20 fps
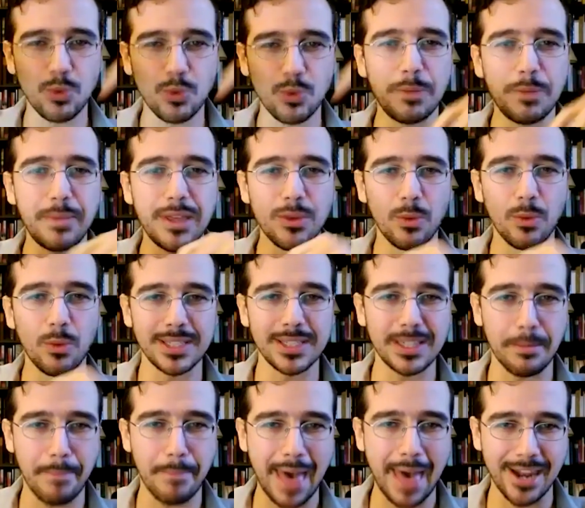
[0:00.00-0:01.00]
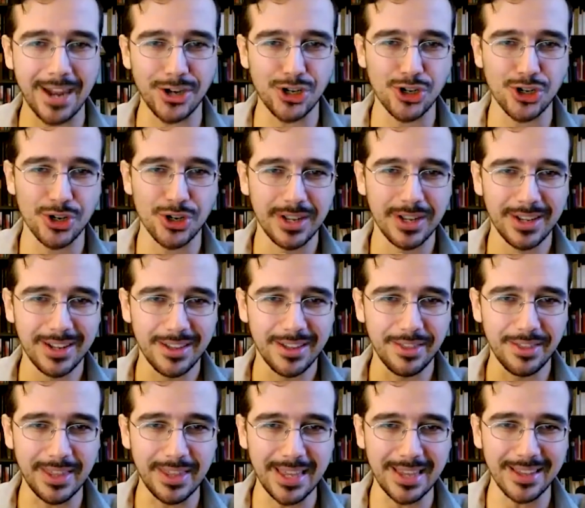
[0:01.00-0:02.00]
would be the ones to manage
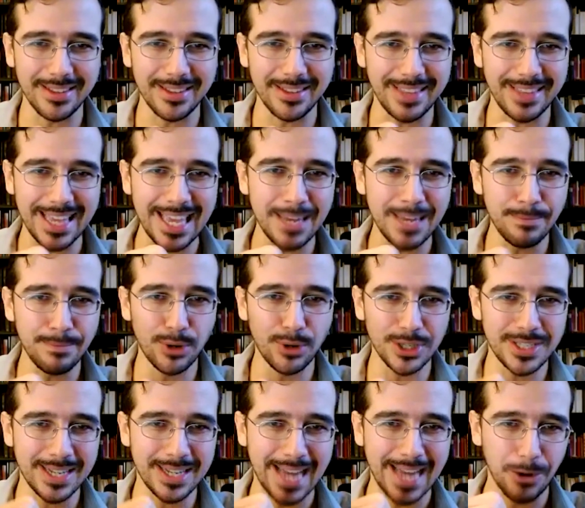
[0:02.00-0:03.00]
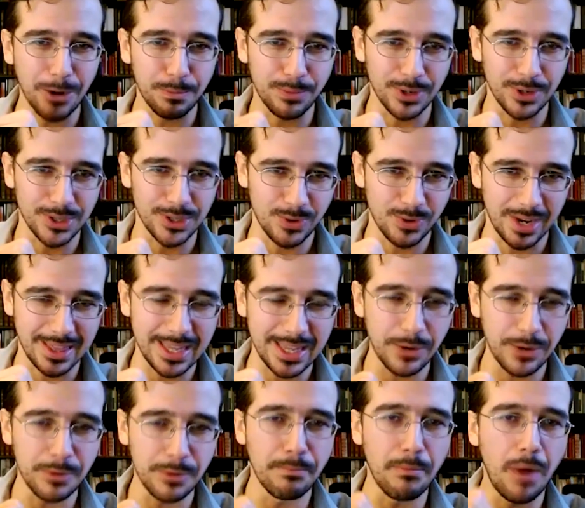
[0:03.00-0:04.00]
the inputs and outputs, right?
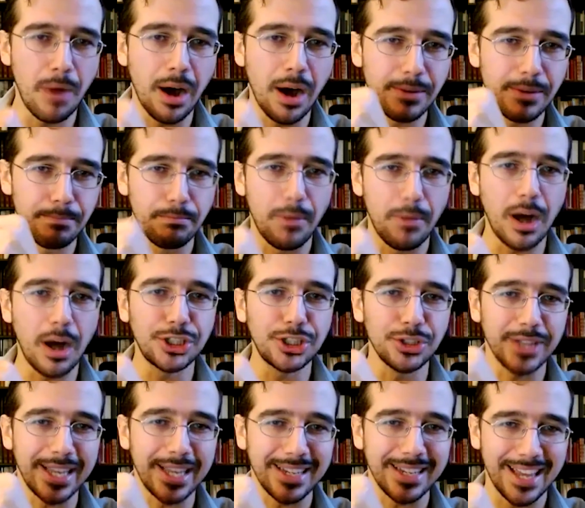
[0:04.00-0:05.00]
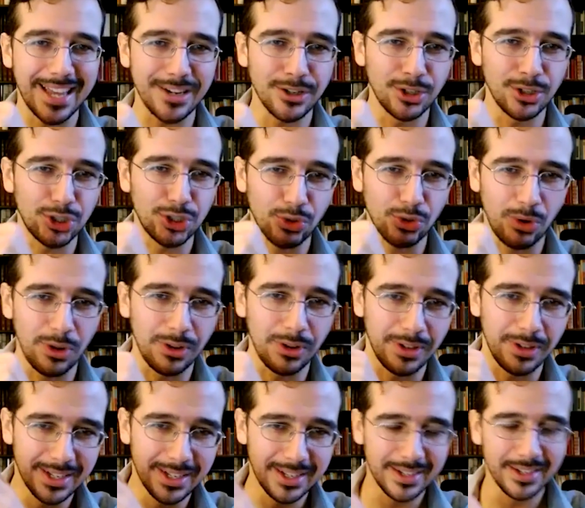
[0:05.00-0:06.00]
They would modulate and
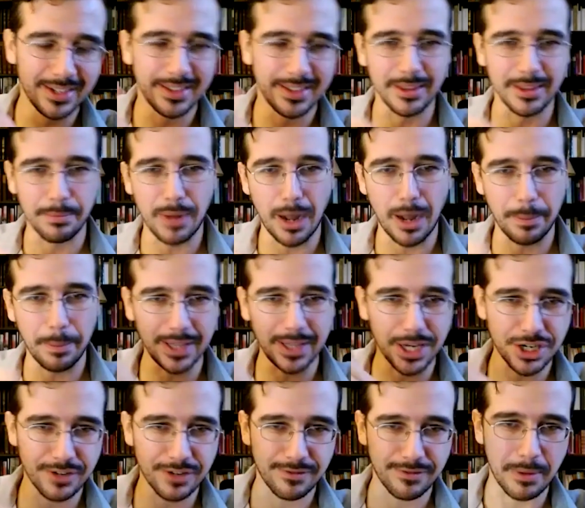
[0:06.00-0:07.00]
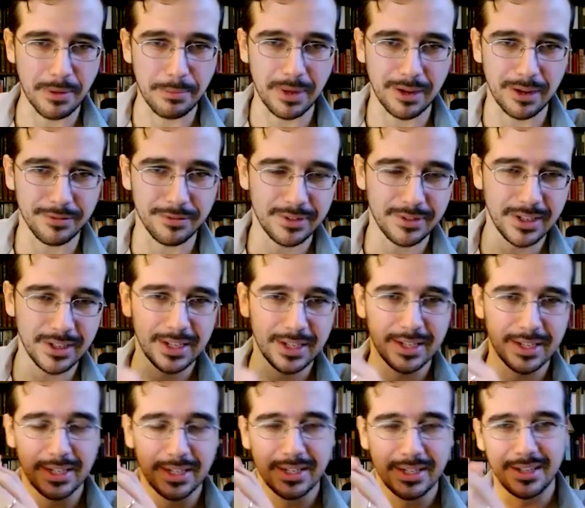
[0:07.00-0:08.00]
control the population from above.
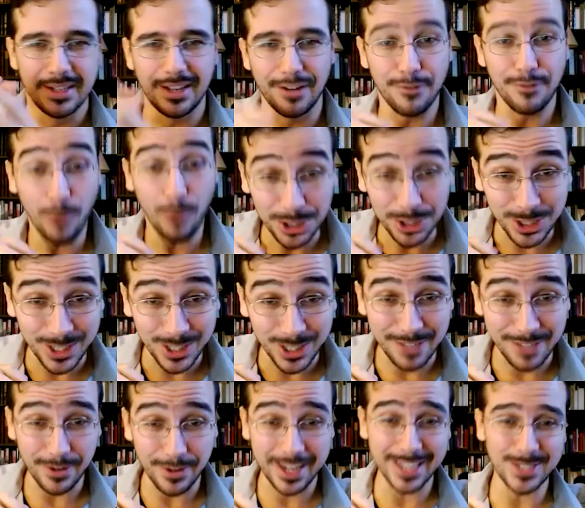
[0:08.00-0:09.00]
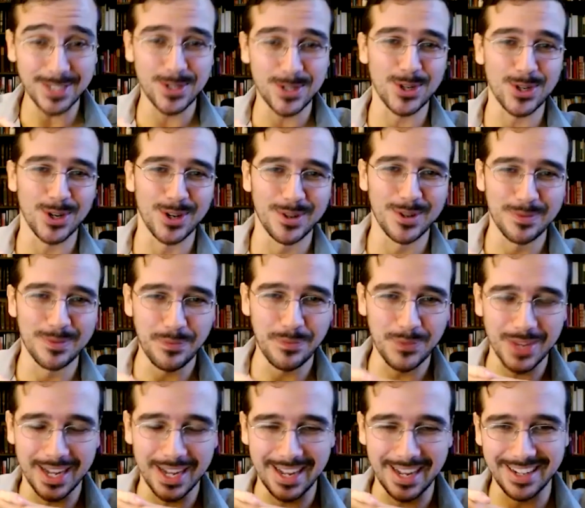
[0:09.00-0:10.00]
Unfortunately for Kissinger,
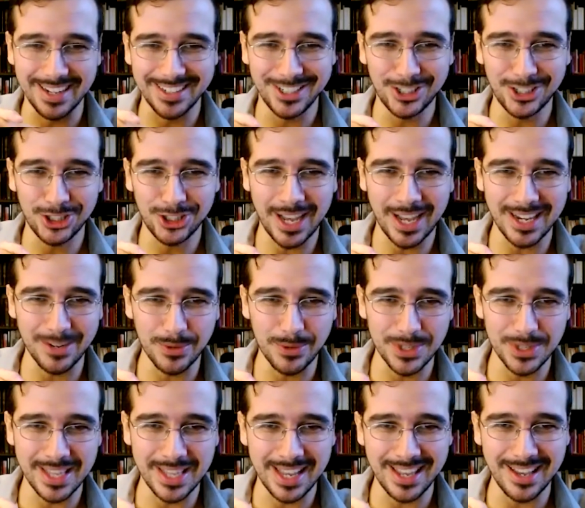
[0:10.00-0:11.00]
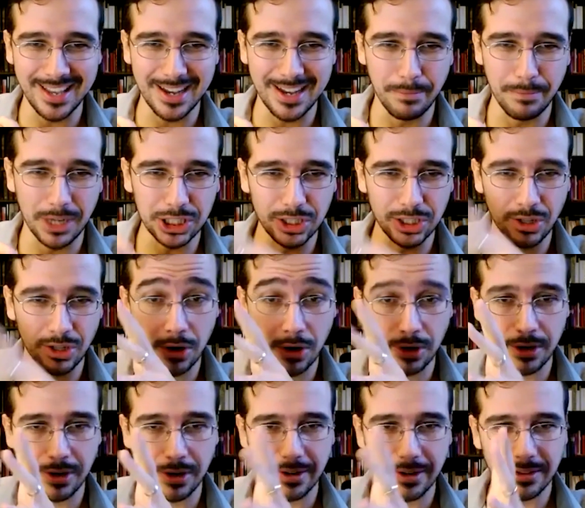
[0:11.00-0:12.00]
China was thinking on a much
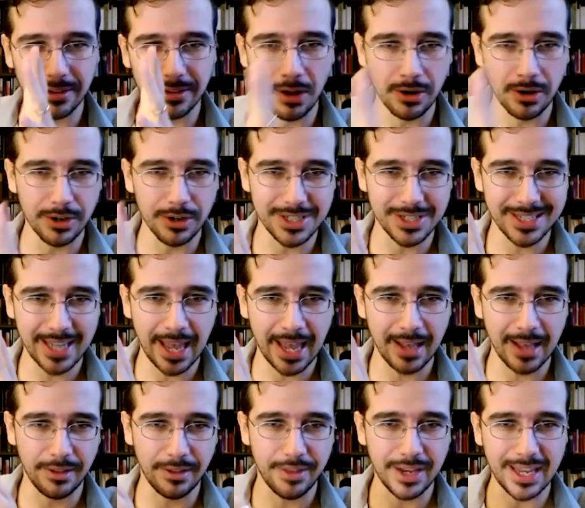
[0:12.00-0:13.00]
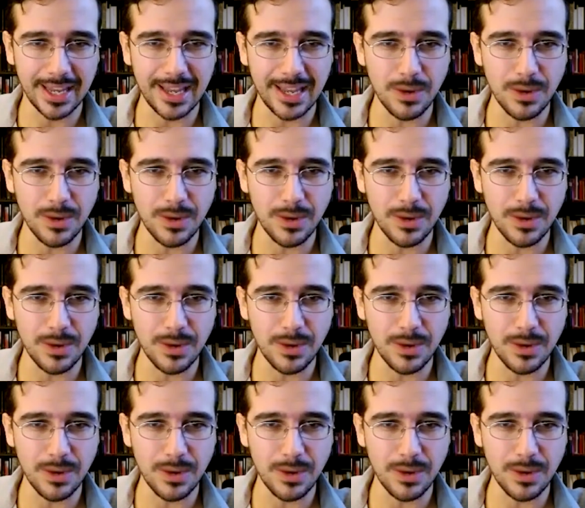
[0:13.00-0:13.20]
longer scale than he